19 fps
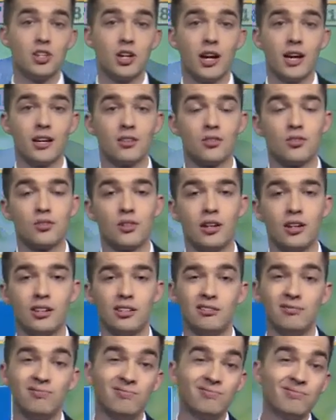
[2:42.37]
Jay.
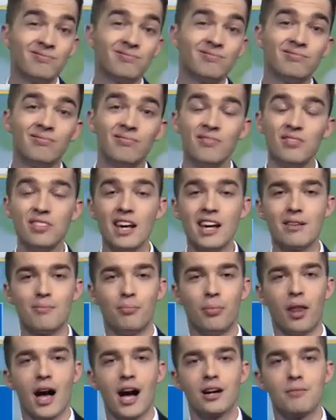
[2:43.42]
So it's not a
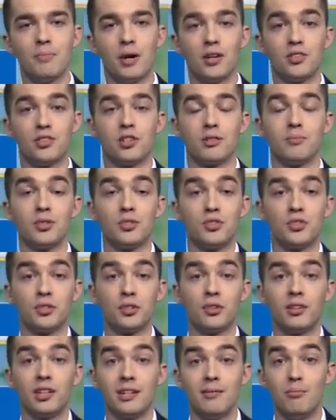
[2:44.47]
blockbuster, but
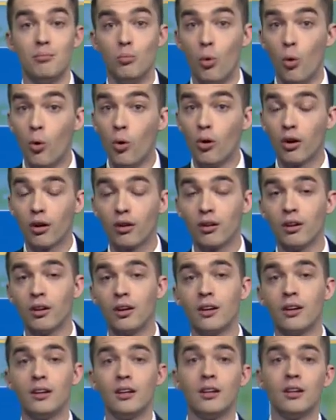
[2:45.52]
certainly more
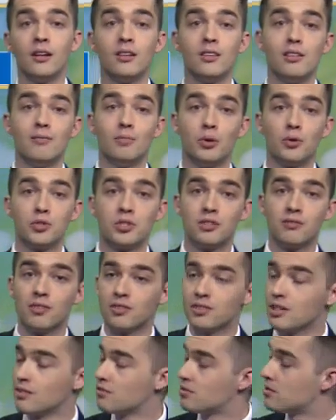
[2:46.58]
than most of
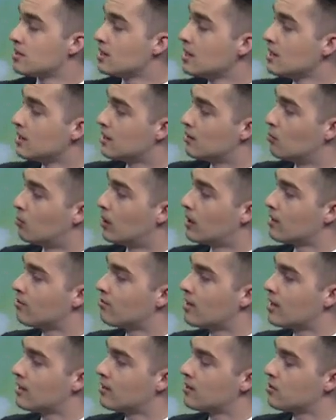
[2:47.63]
us have seen in one
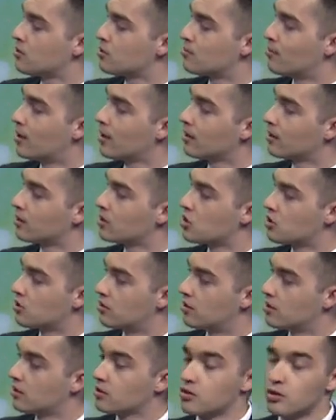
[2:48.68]
event this March.
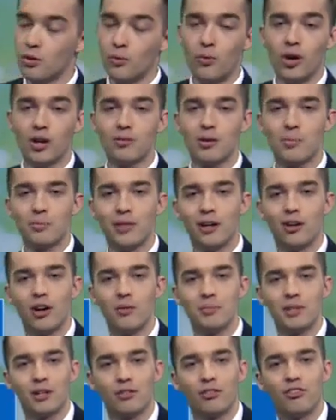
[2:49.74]
There's the warm-up, though,
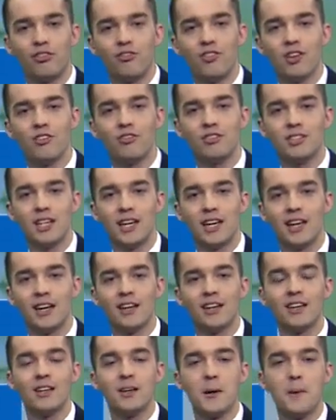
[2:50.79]
up near 50
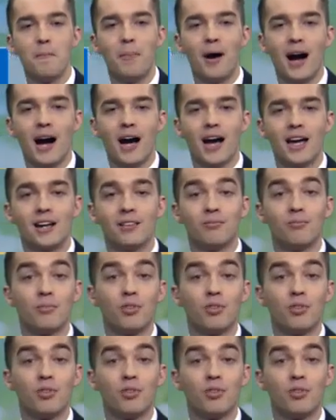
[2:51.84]
by